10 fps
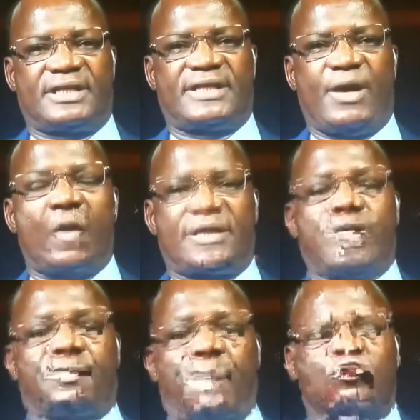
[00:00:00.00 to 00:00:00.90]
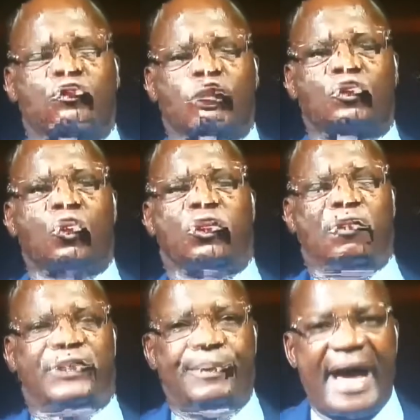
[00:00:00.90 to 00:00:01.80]
but the truth
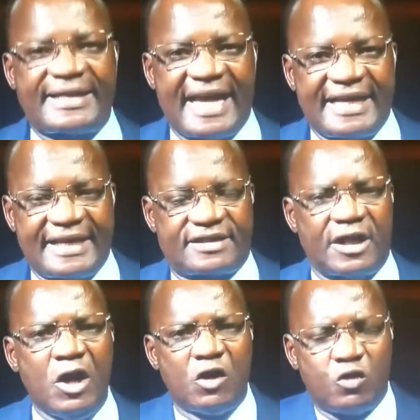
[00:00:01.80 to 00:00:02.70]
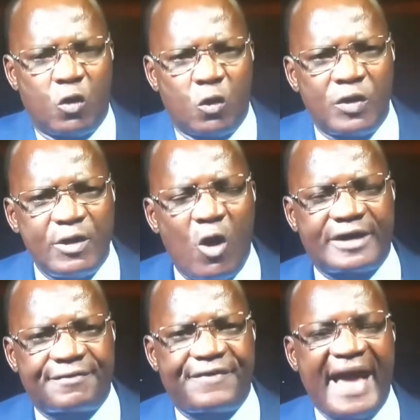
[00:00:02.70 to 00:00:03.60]
of the matter is you will
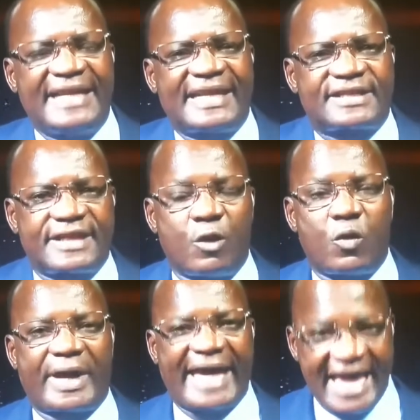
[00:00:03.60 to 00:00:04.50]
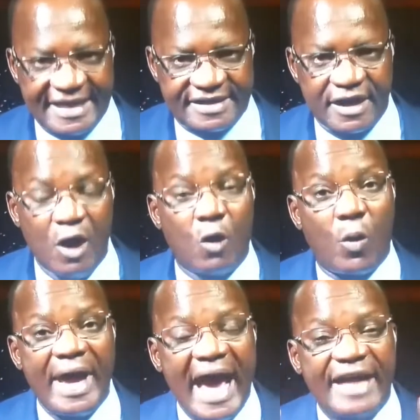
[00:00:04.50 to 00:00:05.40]
not find a single case
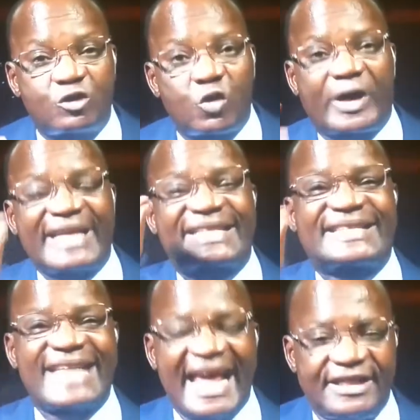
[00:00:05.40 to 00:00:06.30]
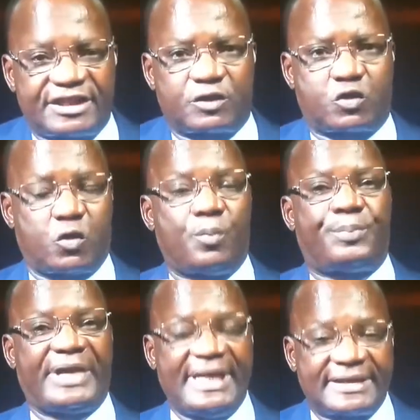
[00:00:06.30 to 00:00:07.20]
where I took a cent to
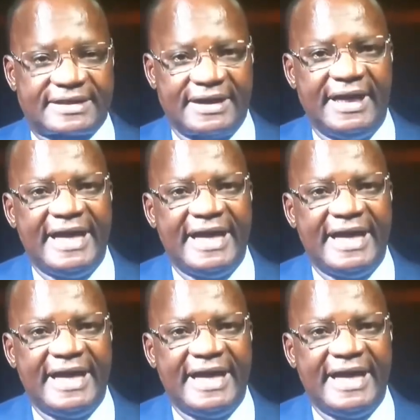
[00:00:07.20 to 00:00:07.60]
build